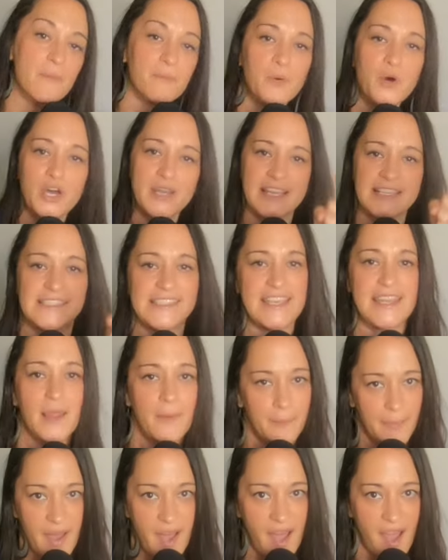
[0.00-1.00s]
put us in a
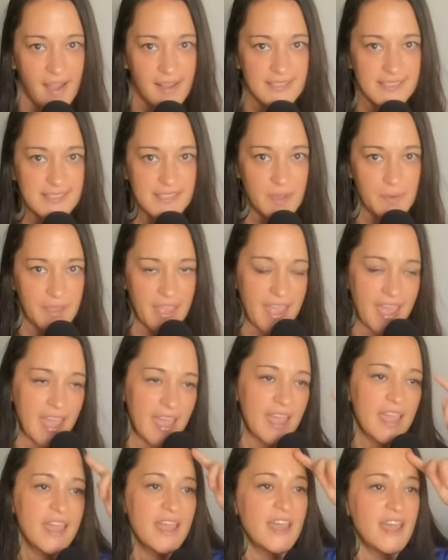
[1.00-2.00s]
box,
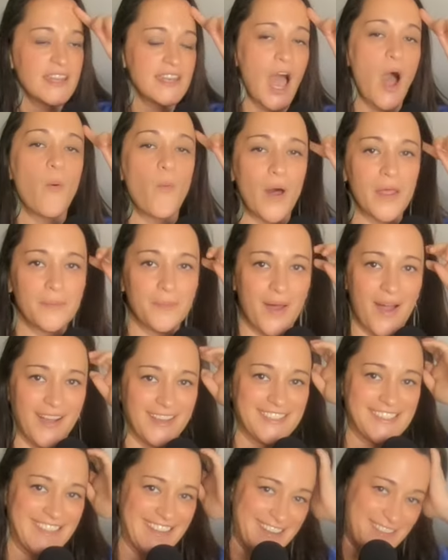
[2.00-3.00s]
okay? Not one
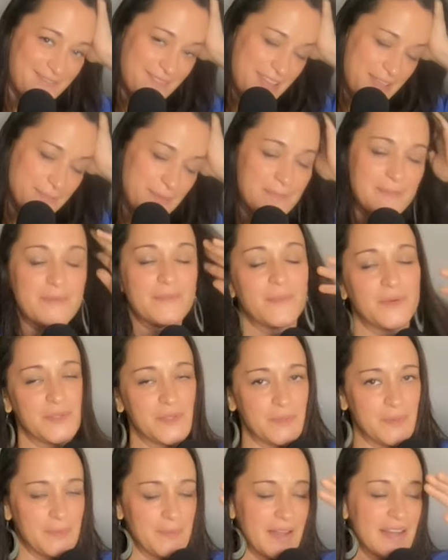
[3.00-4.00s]
box anyway. Maybe
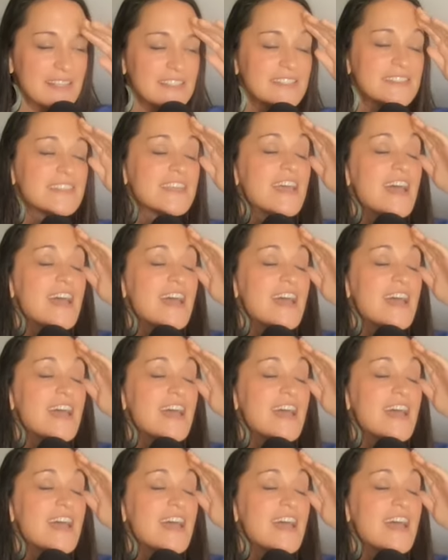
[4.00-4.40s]
multiple boxes.